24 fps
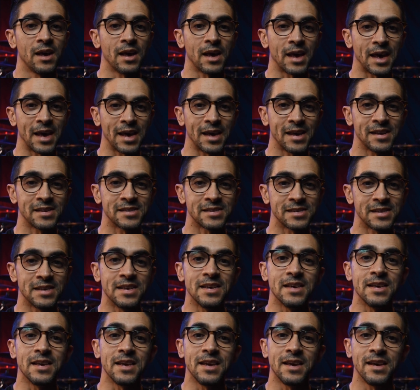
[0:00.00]
A,
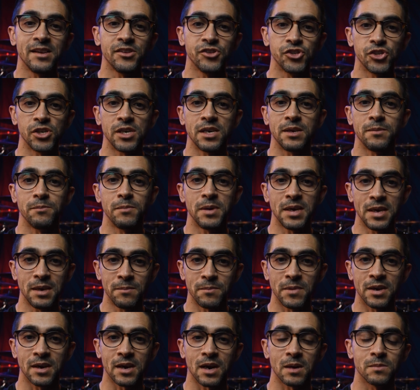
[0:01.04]
C, E, G, B
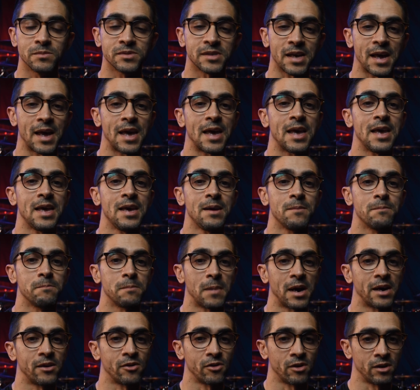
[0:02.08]
becomes A
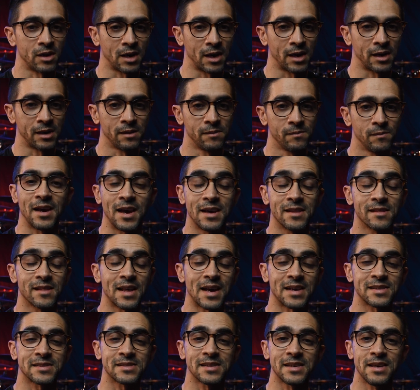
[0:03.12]
minor 9, and
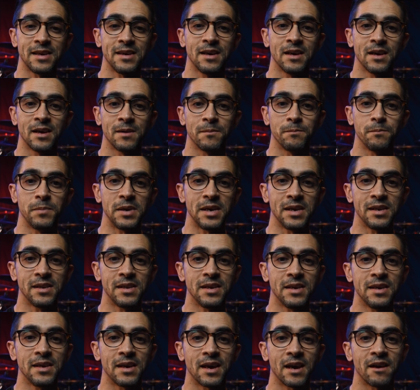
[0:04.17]
lastly B,
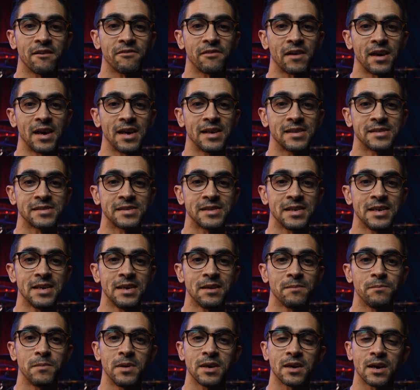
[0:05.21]
D, F, A, C
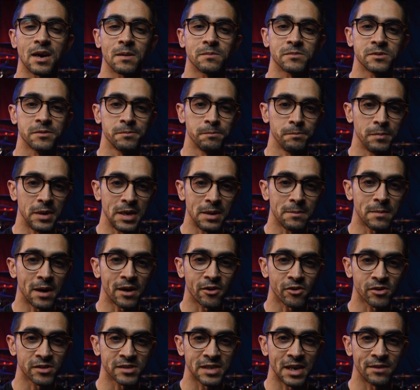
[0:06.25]
becomes B
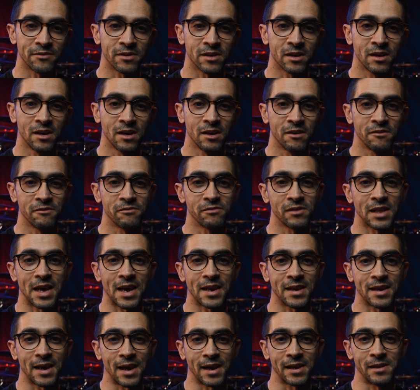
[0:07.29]
minor 7,
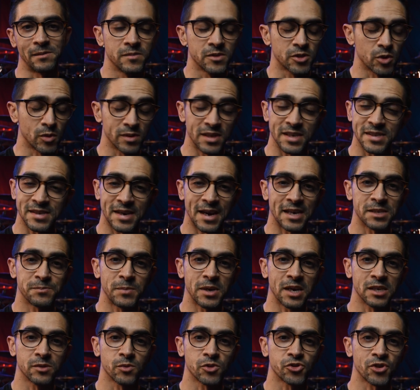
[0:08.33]
flat 9. So in this case,
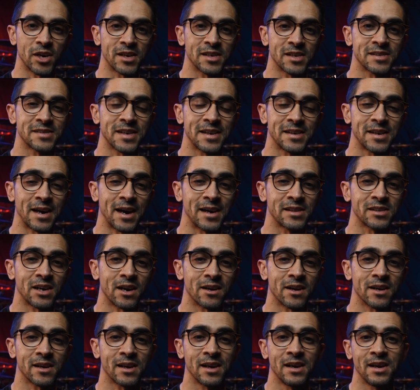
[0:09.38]
because we're trying to stay
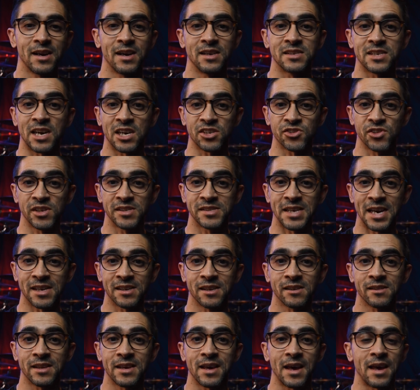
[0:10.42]
diatonic, it's actually
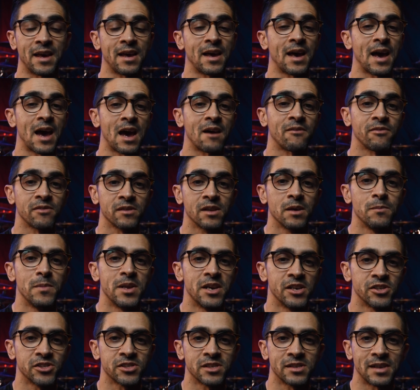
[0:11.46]
technically a half
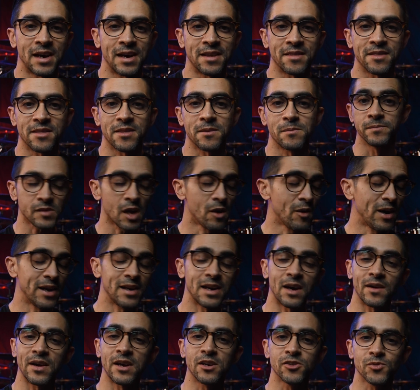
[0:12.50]
diminished ninth. All right,
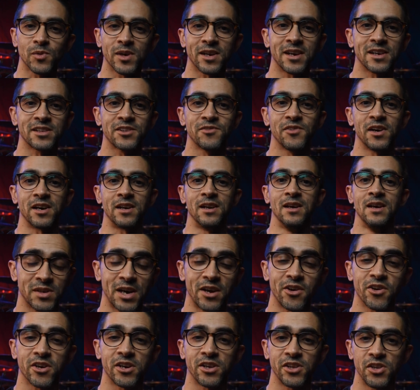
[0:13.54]
now here's where it gets fun. Now
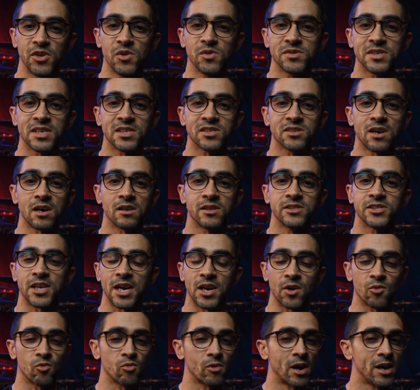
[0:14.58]
you're gonna use this knowledge
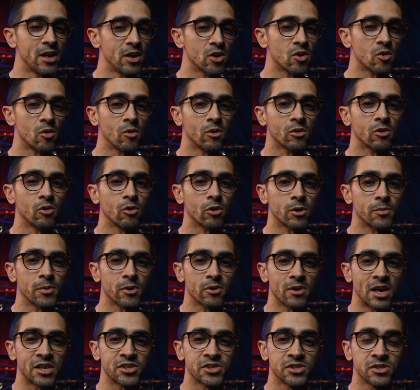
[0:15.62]
and write your own chord
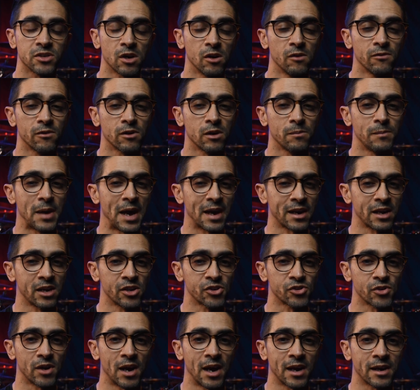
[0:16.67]
progressions over a backing
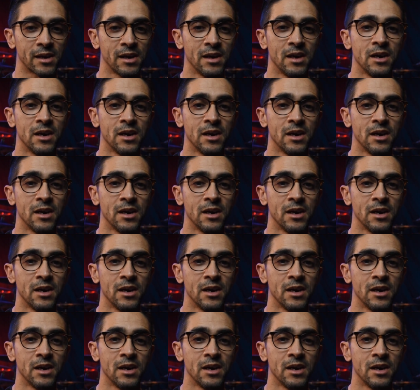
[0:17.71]
track.